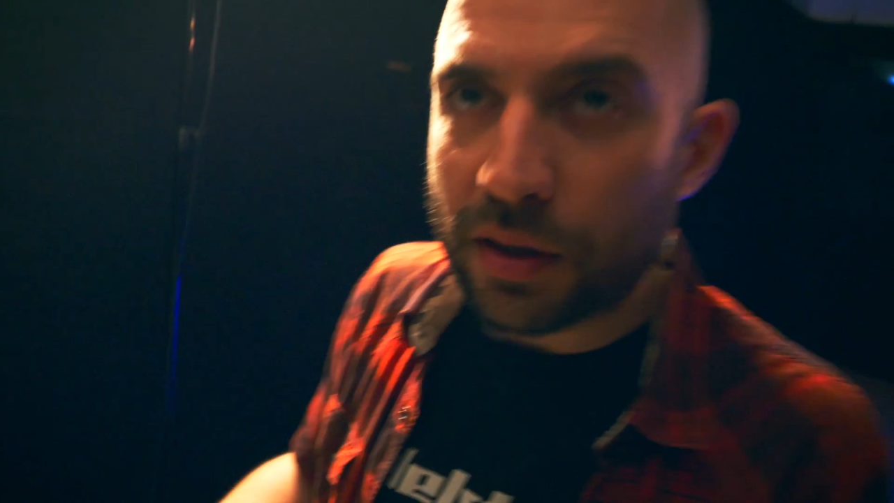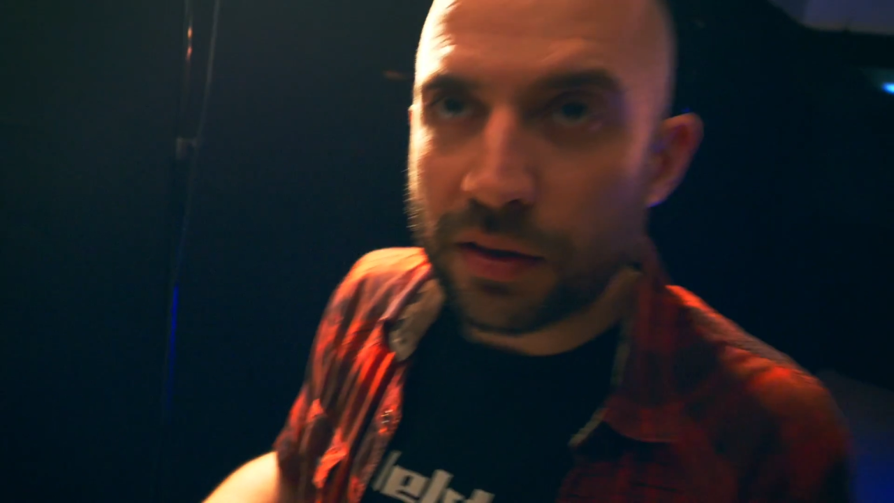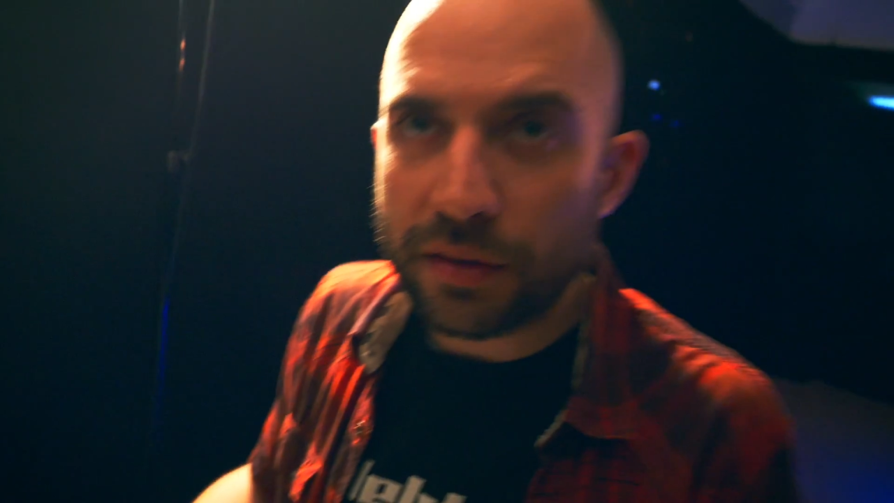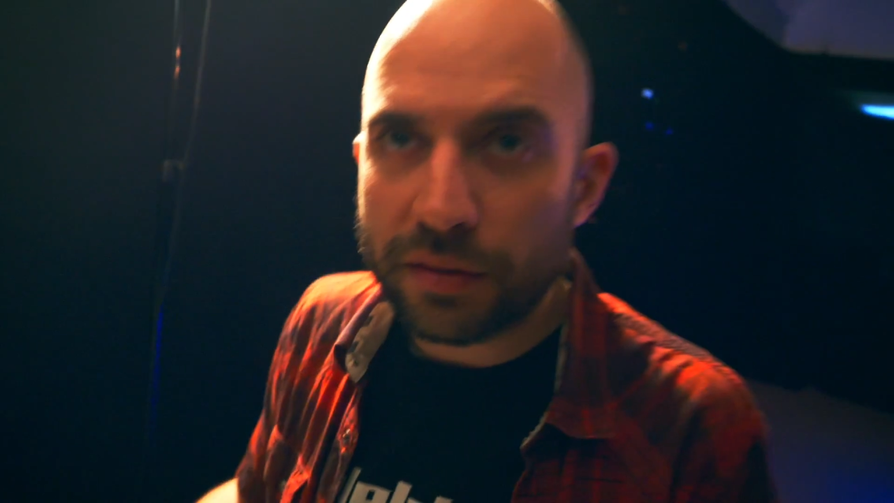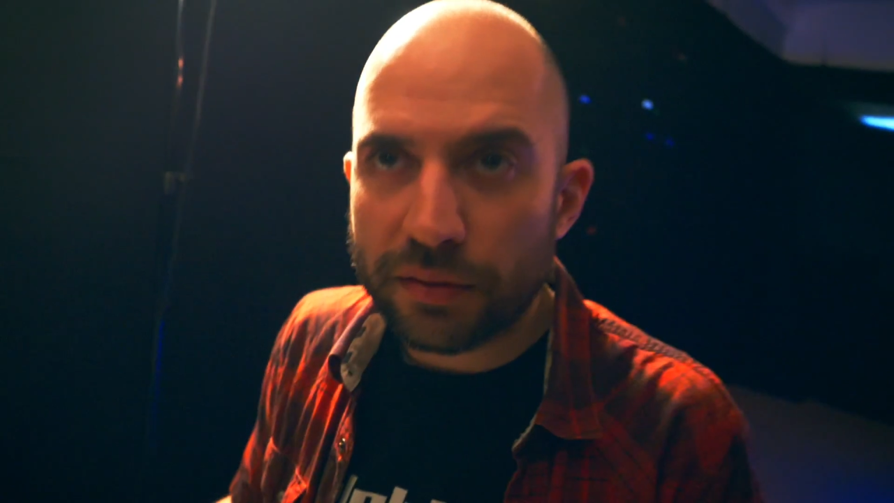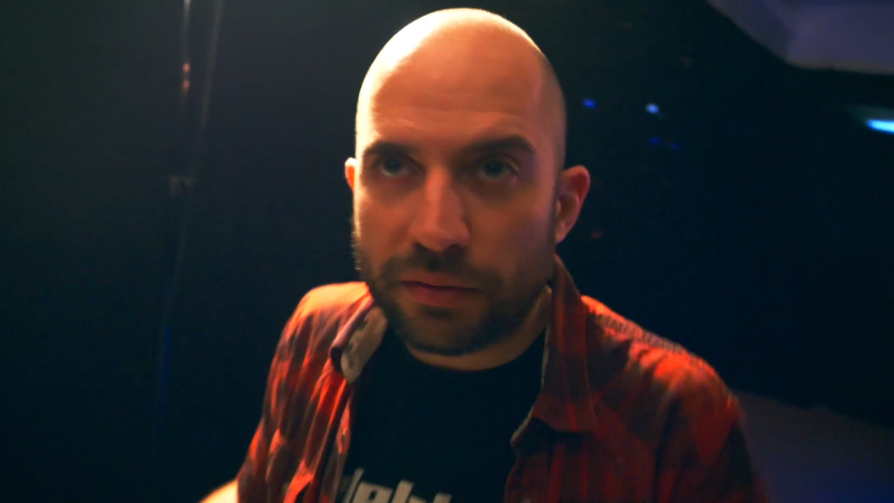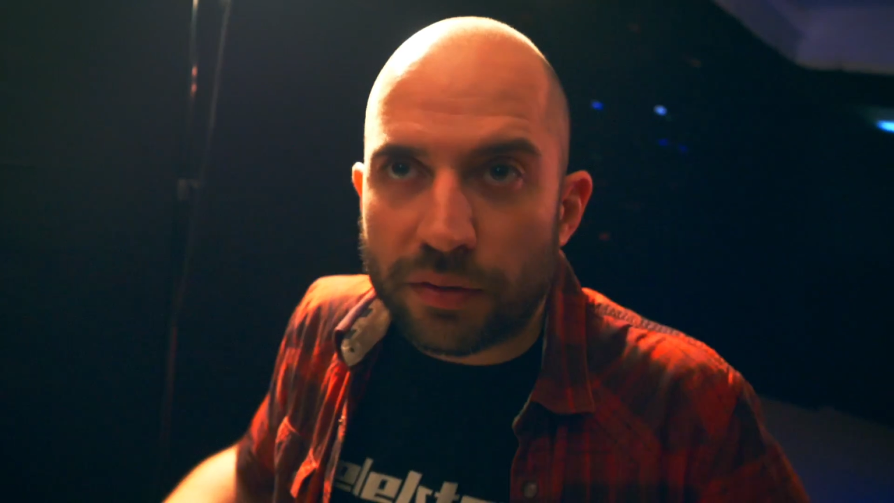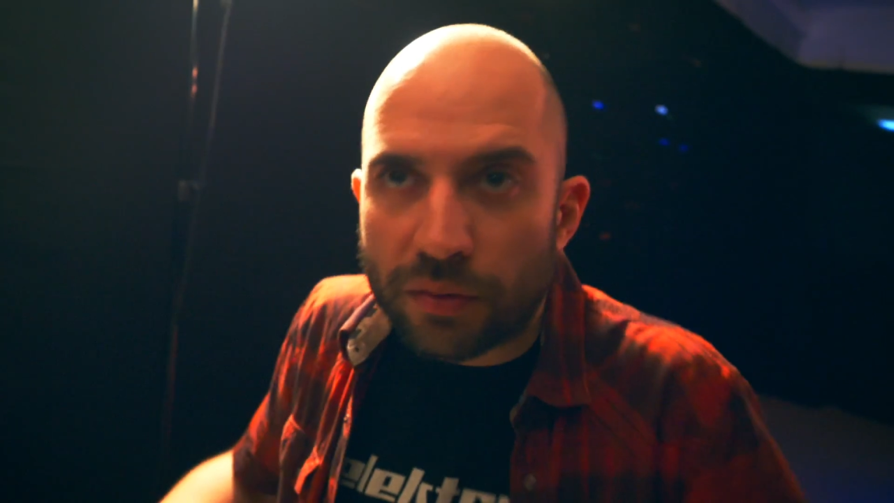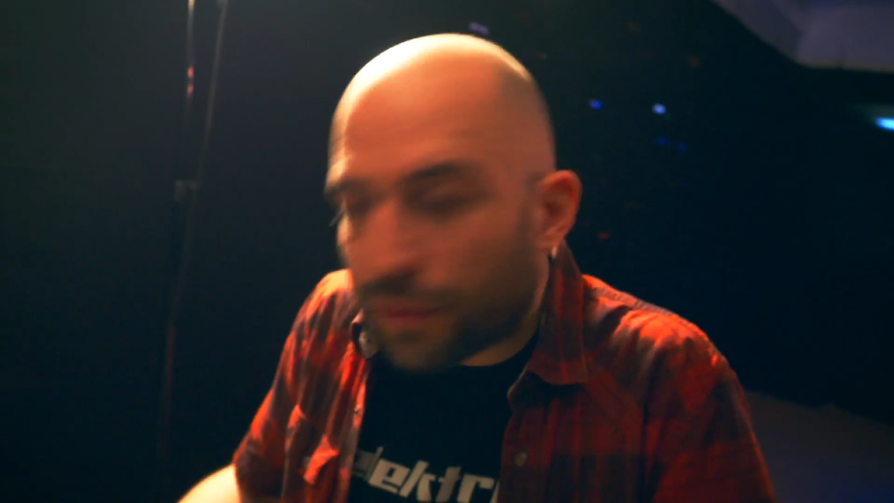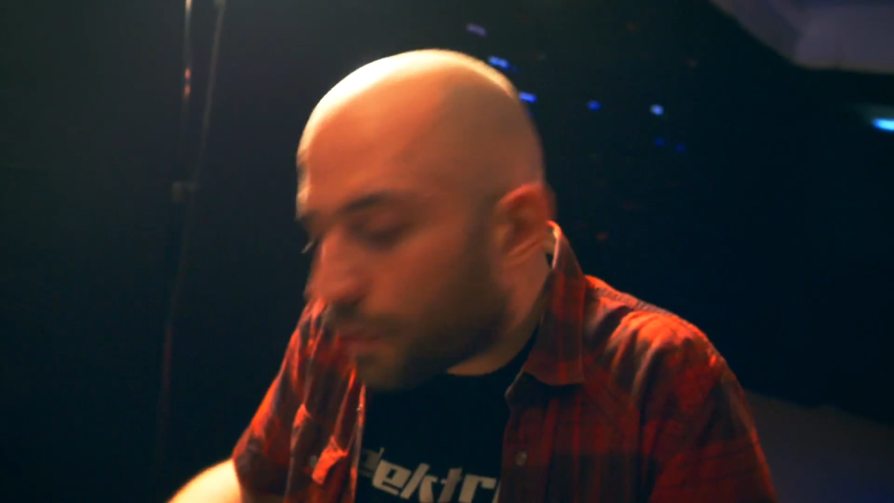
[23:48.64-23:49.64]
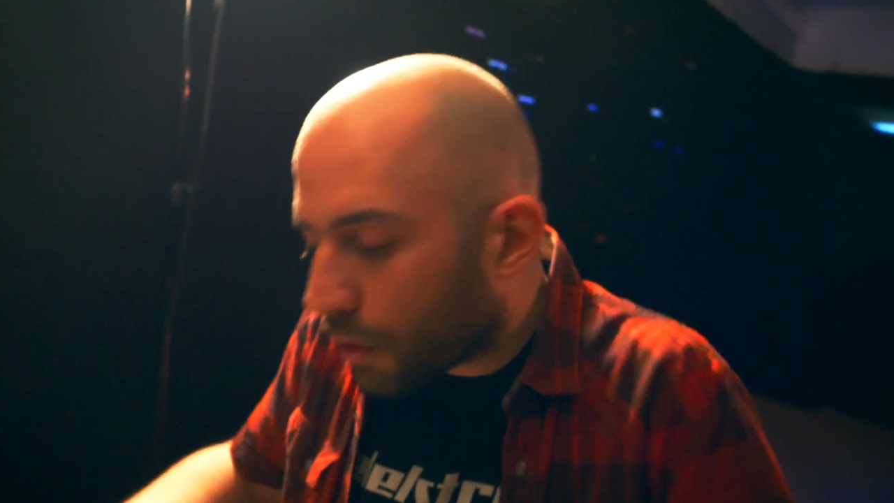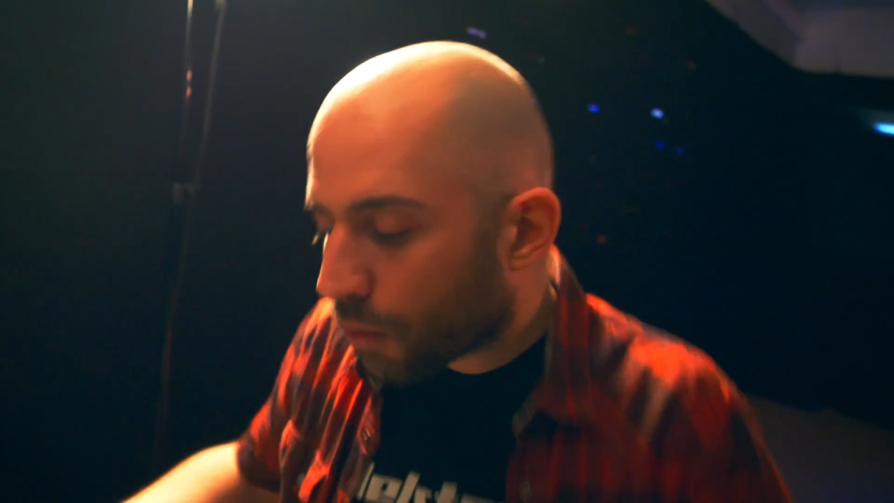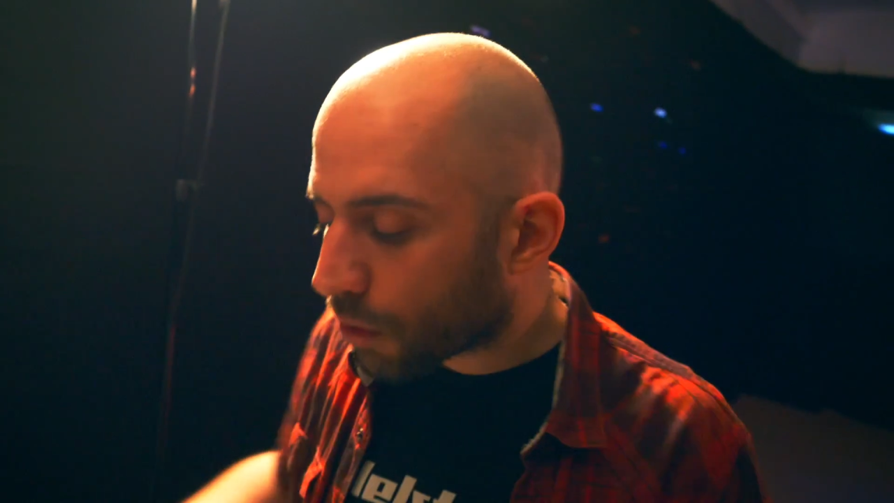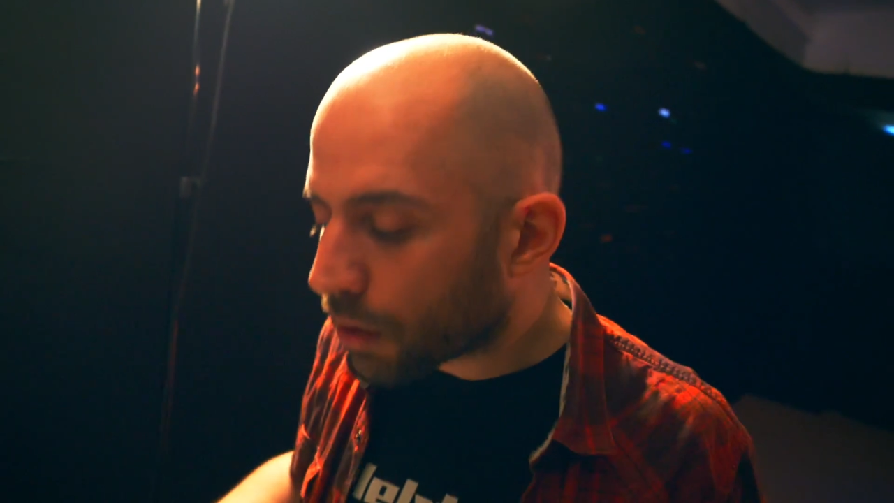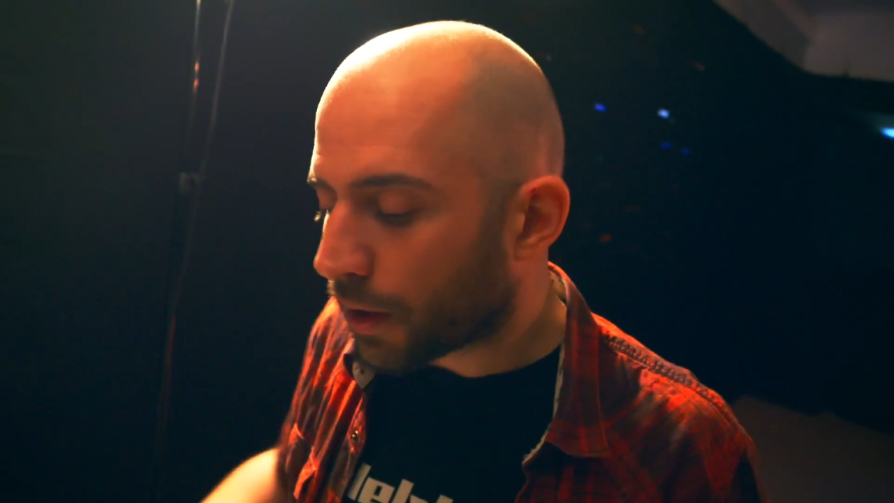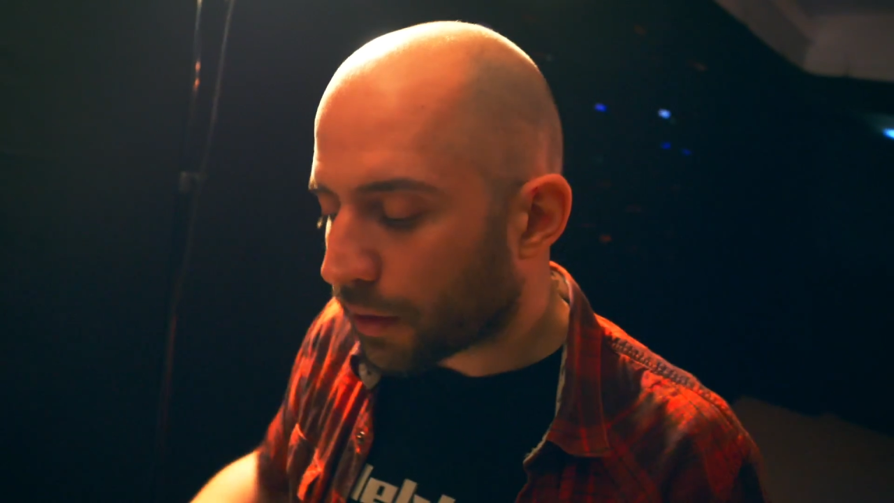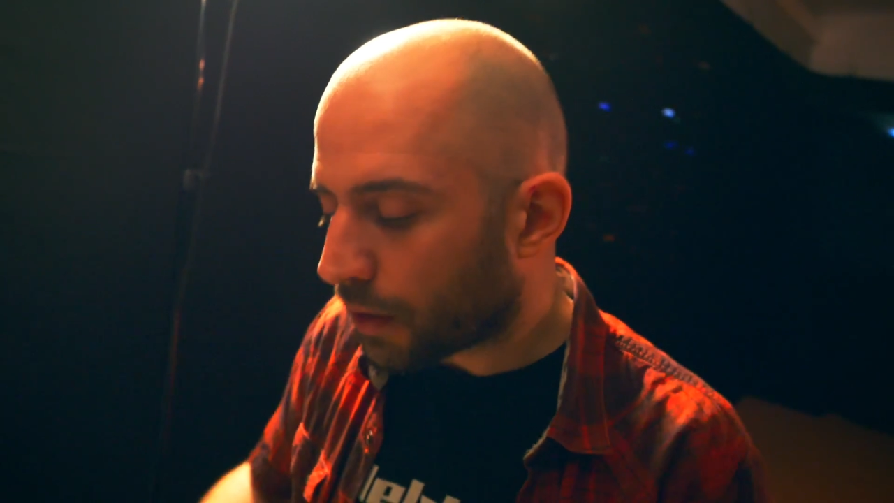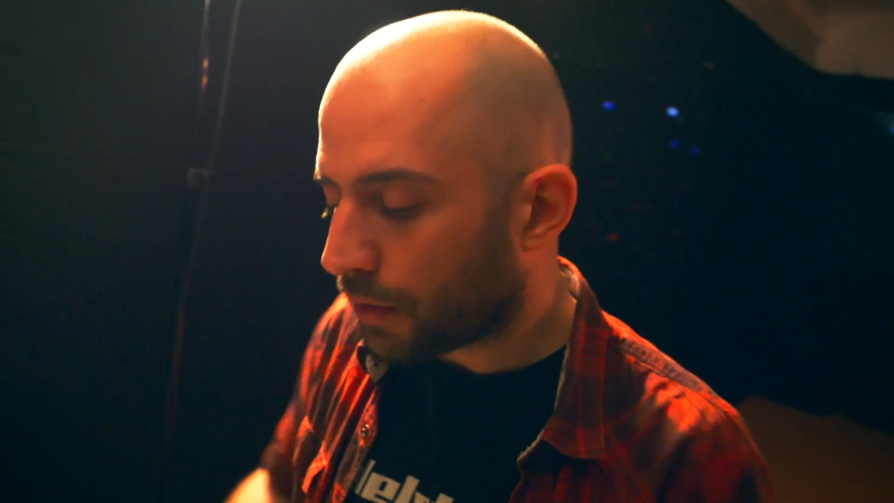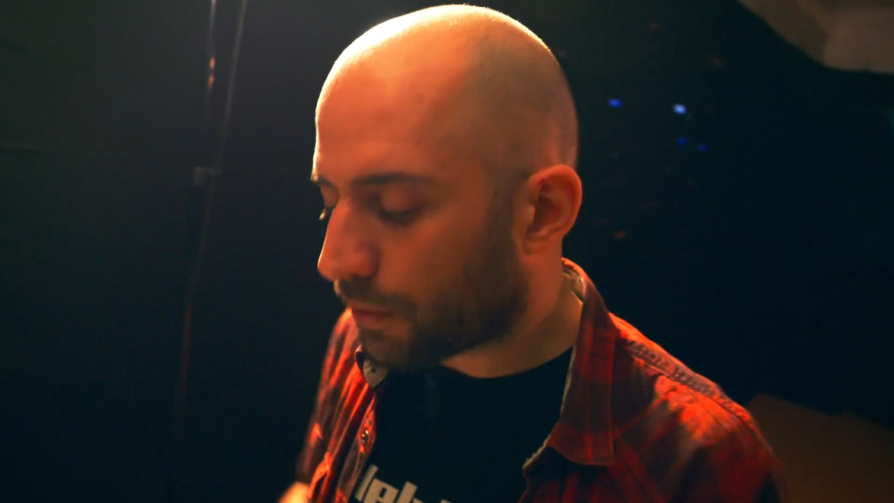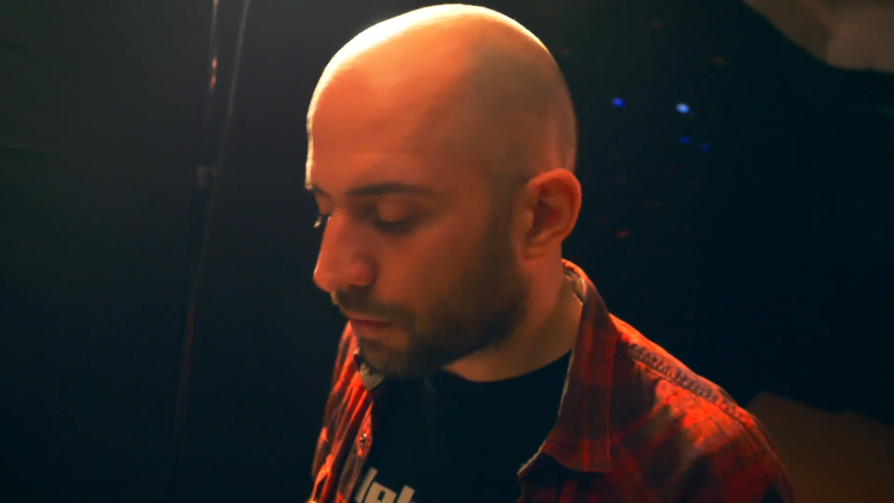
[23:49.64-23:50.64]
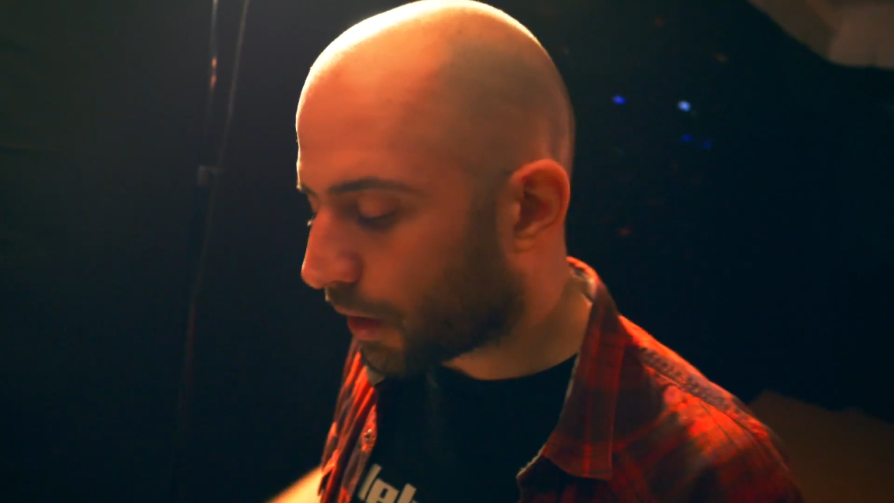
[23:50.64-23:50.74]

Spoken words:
card. You know, it's going to work like that,